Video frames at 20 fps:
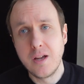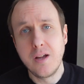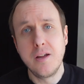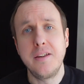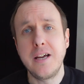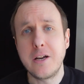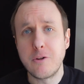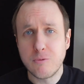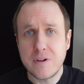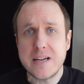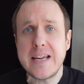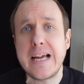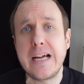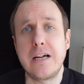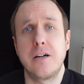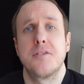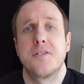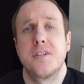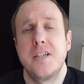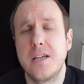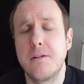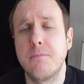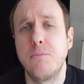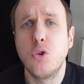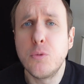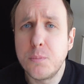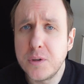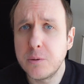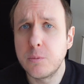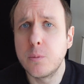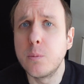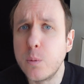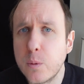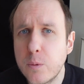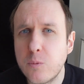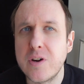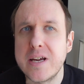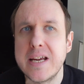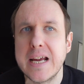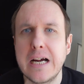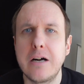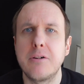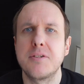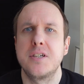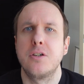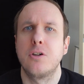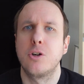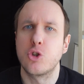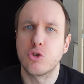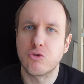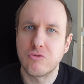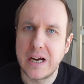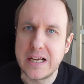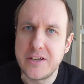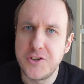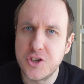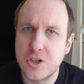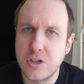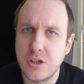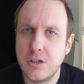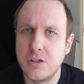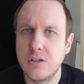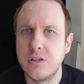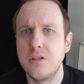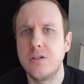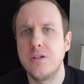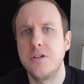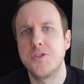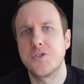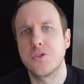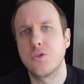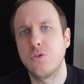Now the rehousing, normally when we're rehousing our tarantulas